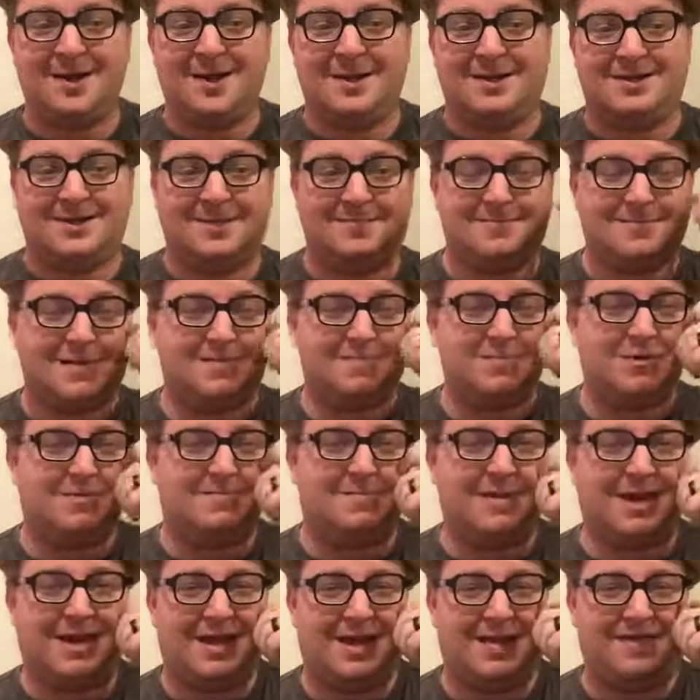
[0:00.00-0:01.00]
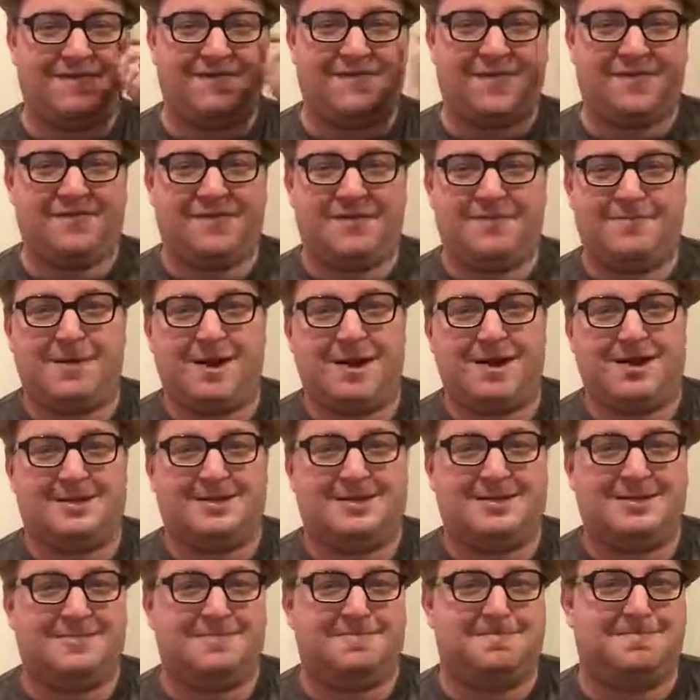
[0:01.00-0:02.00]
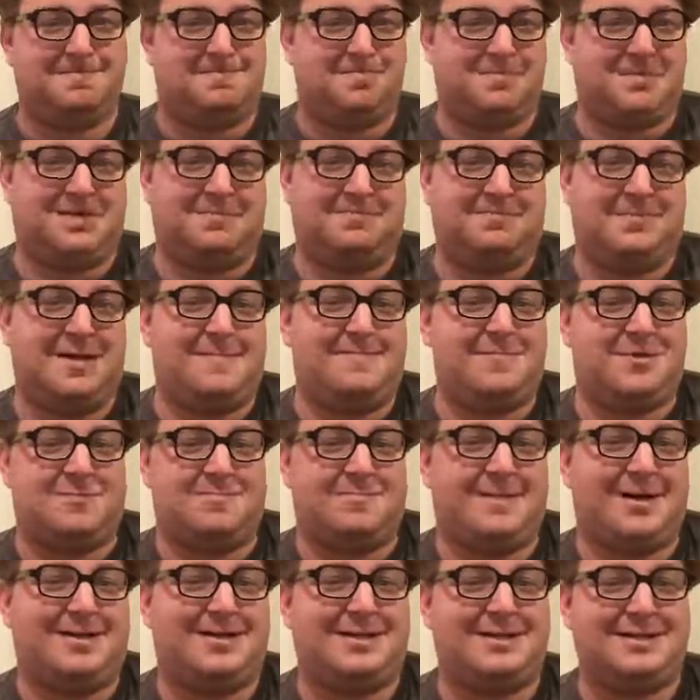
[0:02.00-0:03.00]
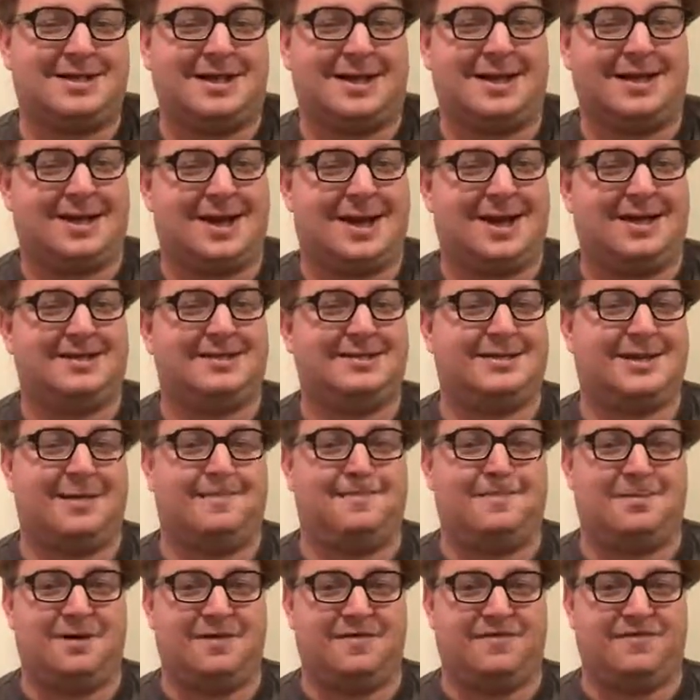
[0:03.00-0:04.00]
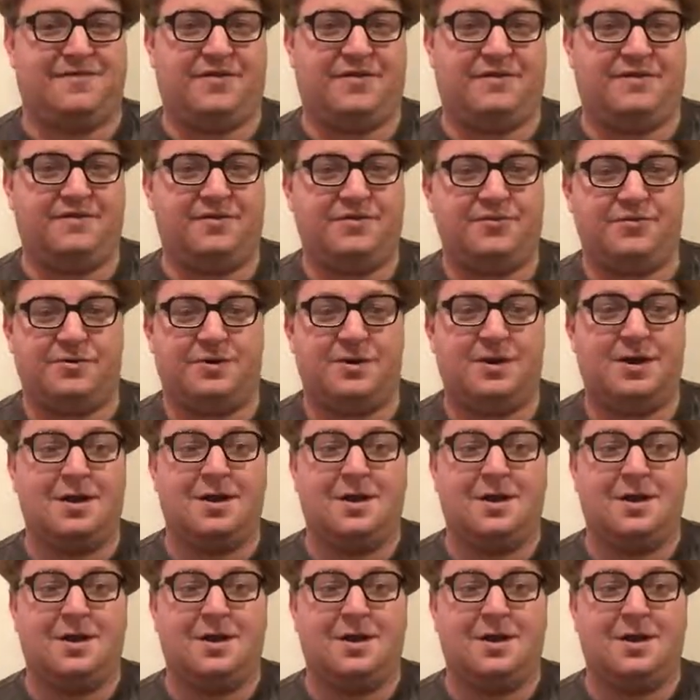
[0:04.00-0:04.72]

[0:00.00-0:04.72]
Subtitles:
Sometimes you might get $50. Sometimes you might just get a gas stipend and free food.